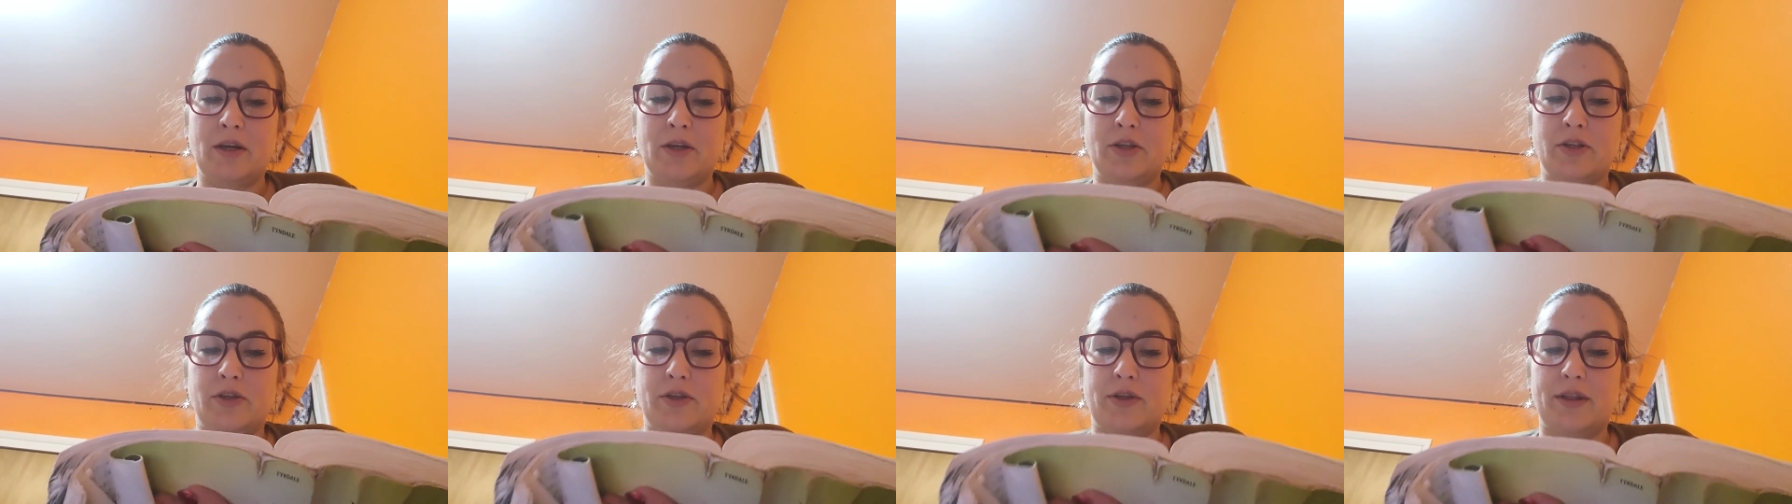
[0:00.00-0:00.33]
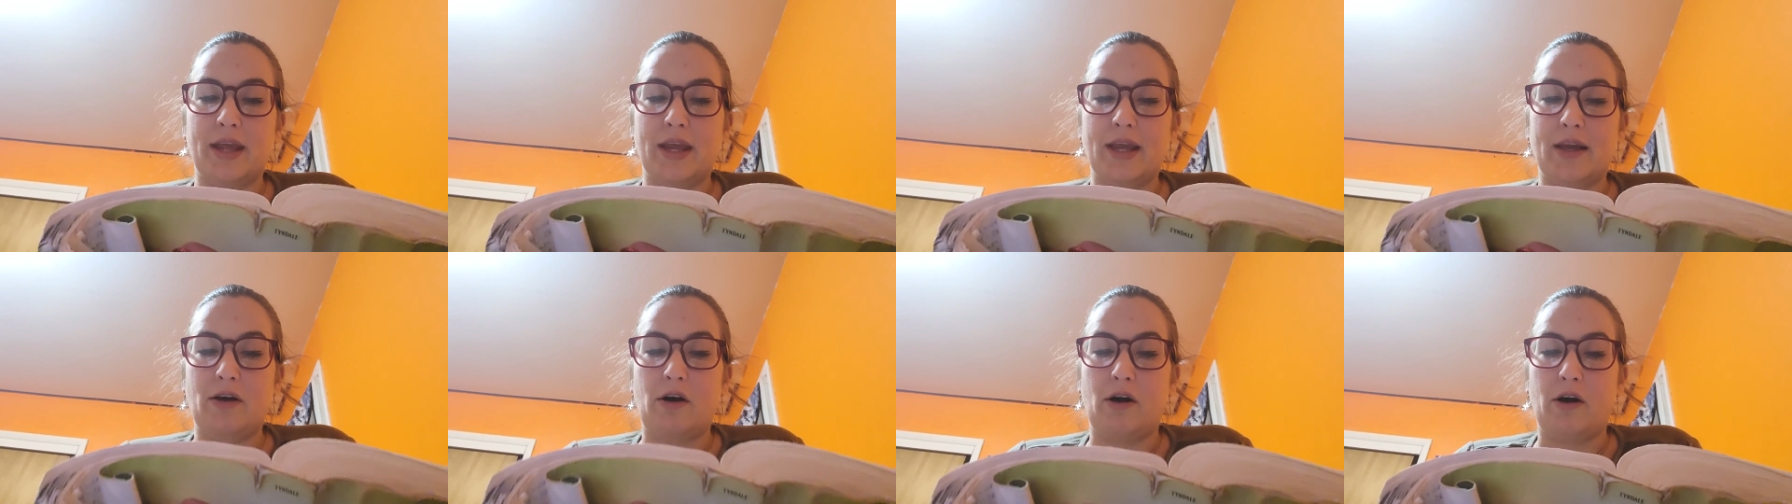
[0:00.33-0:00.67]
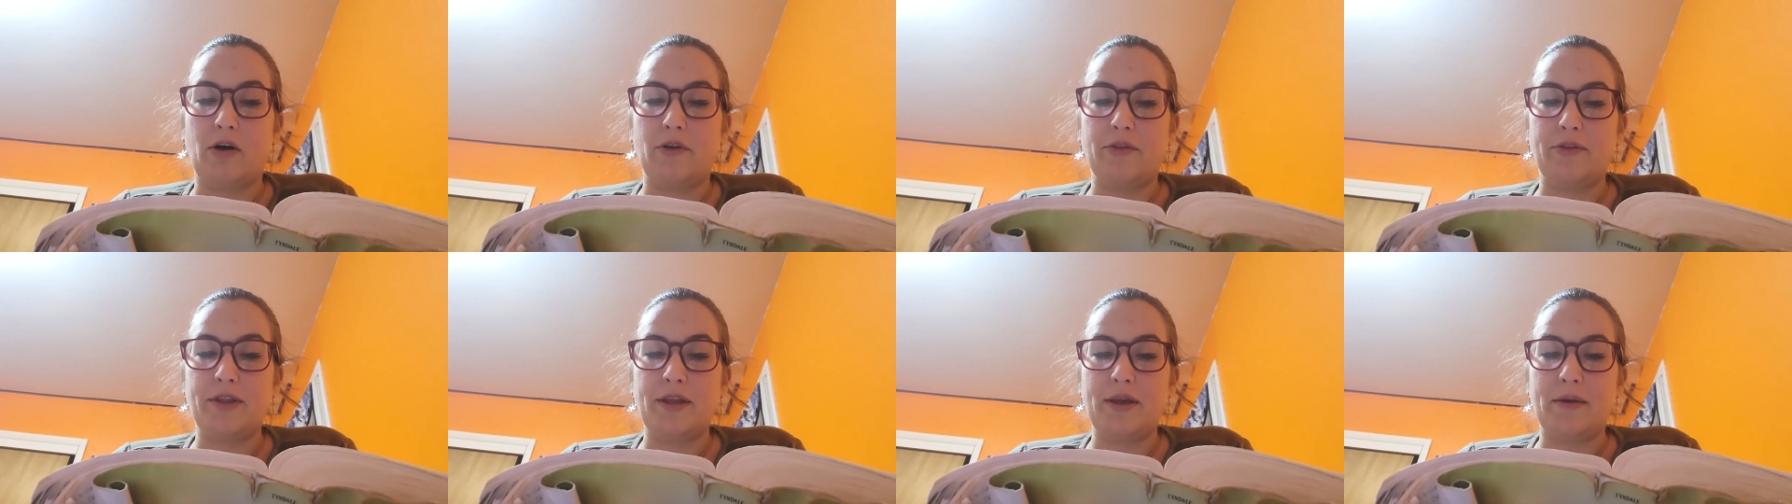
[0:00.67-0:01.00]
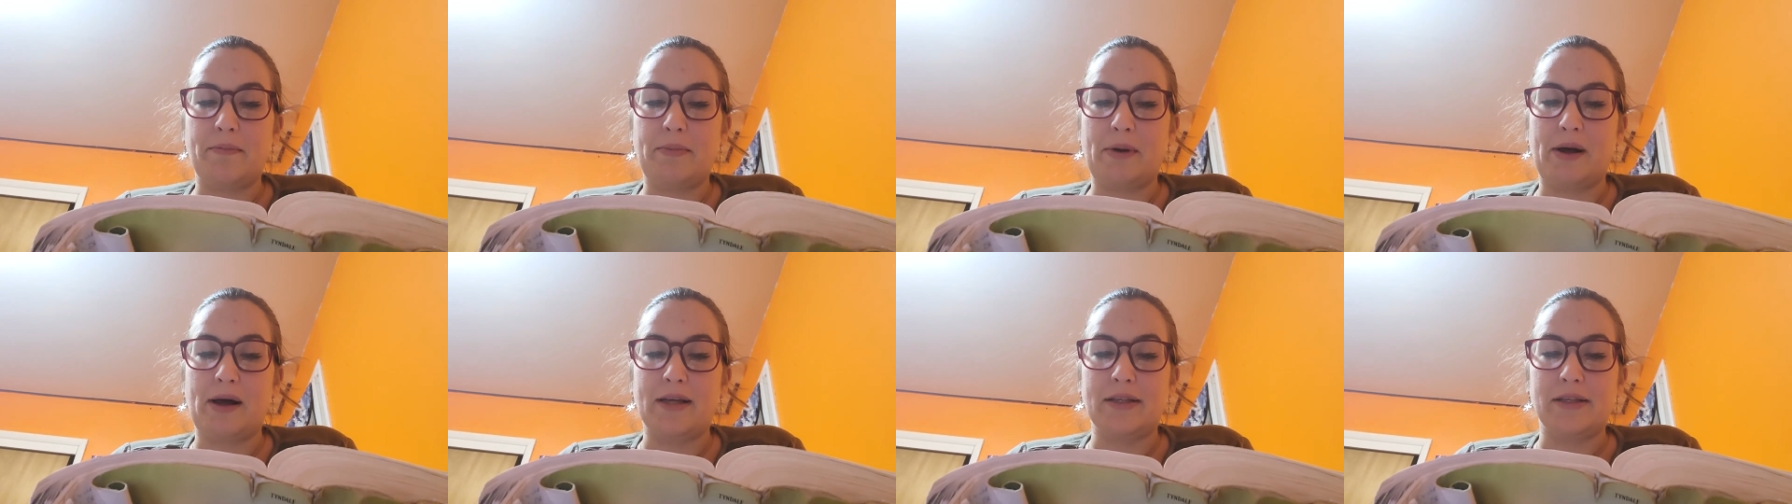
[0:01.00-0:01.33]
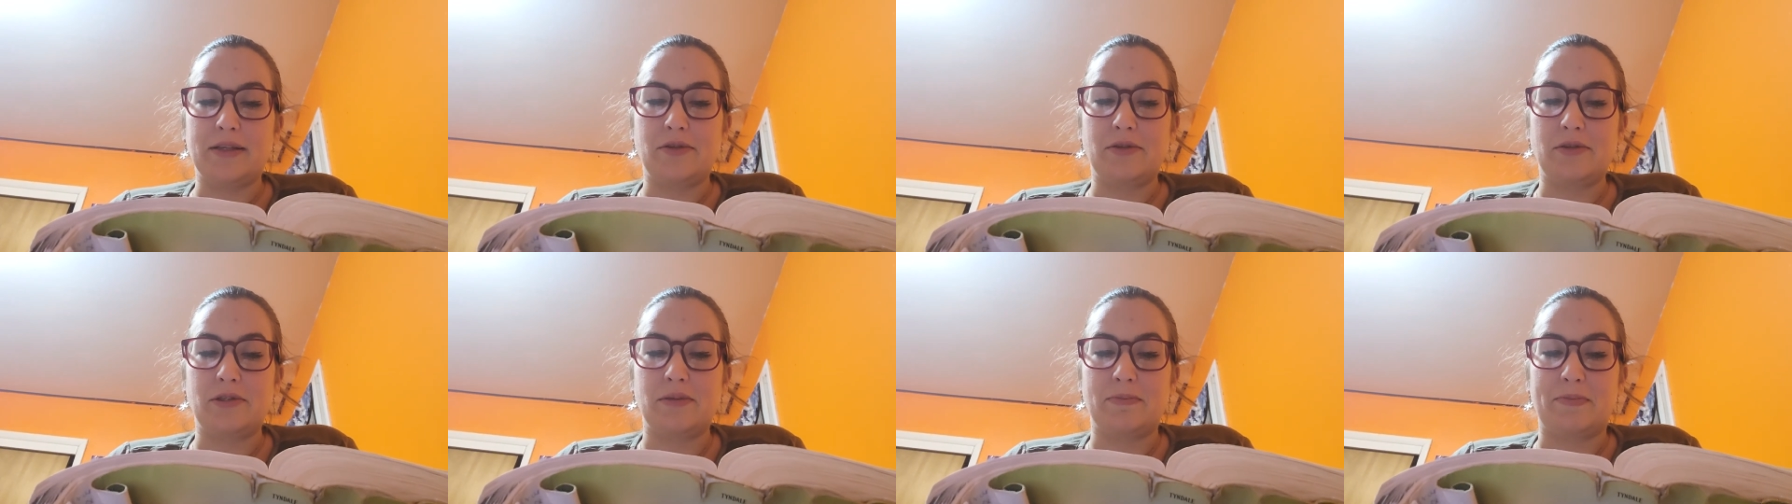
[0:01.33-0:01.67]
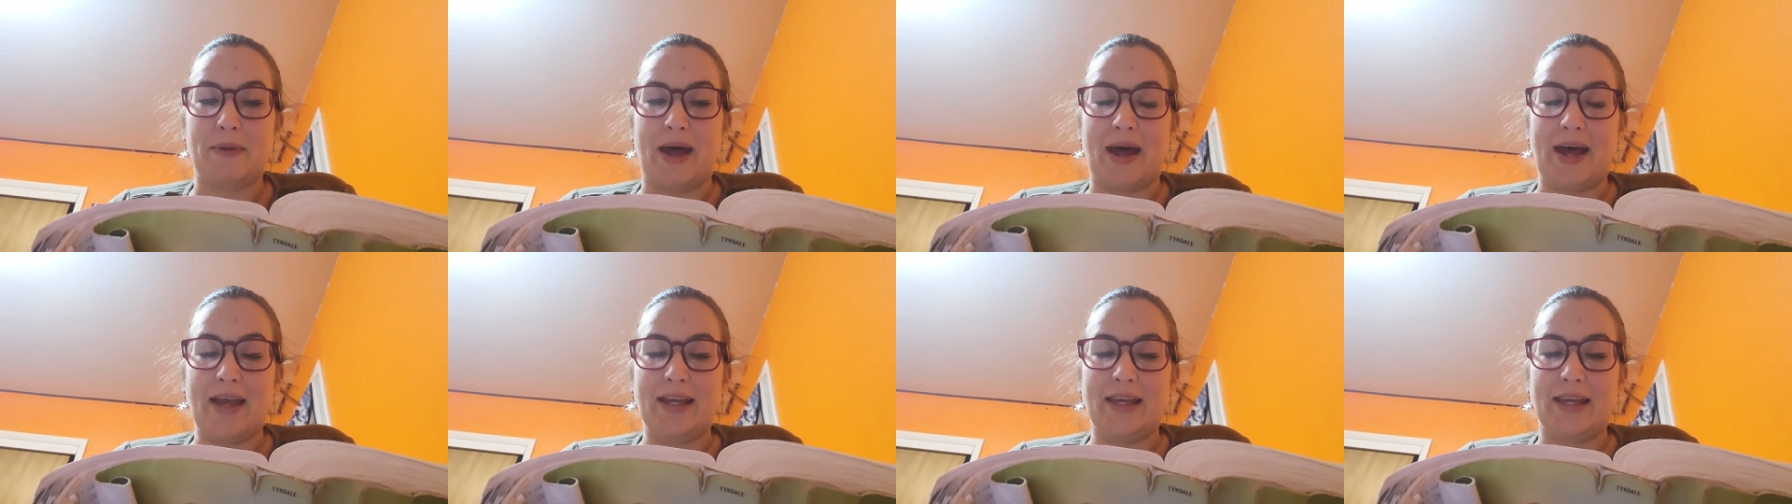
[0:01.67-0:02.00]
So they called the apostles
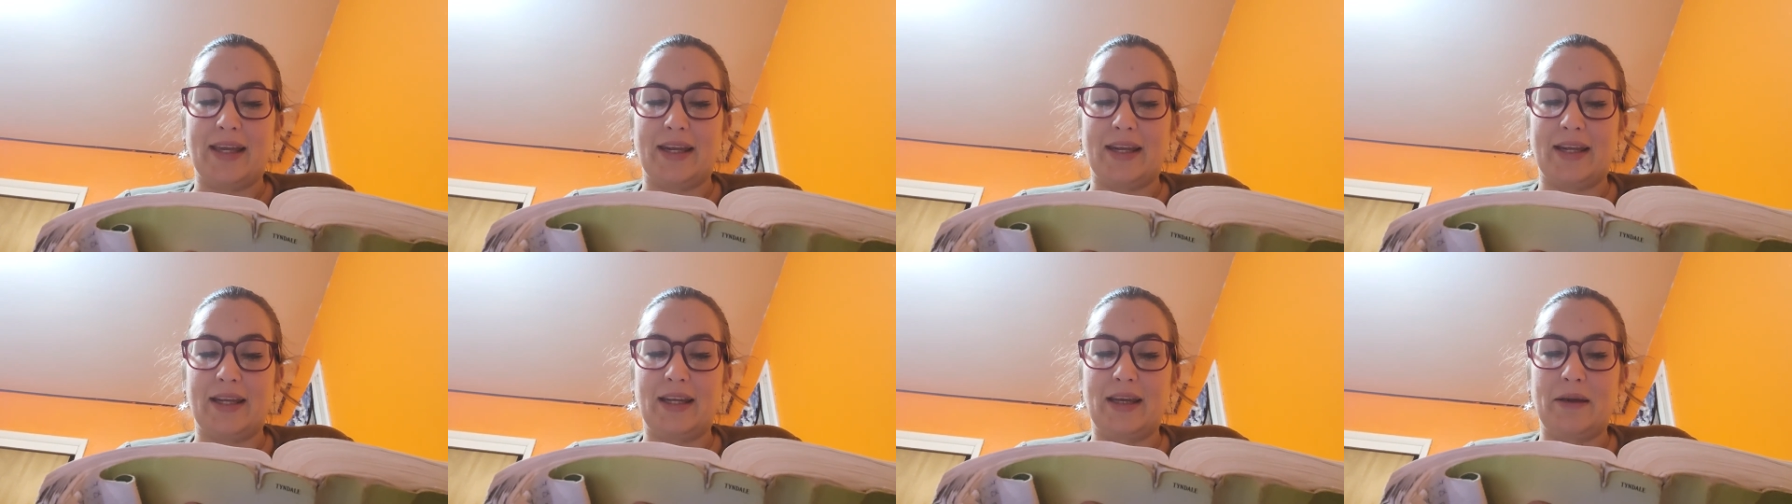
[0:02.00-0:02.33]
back in and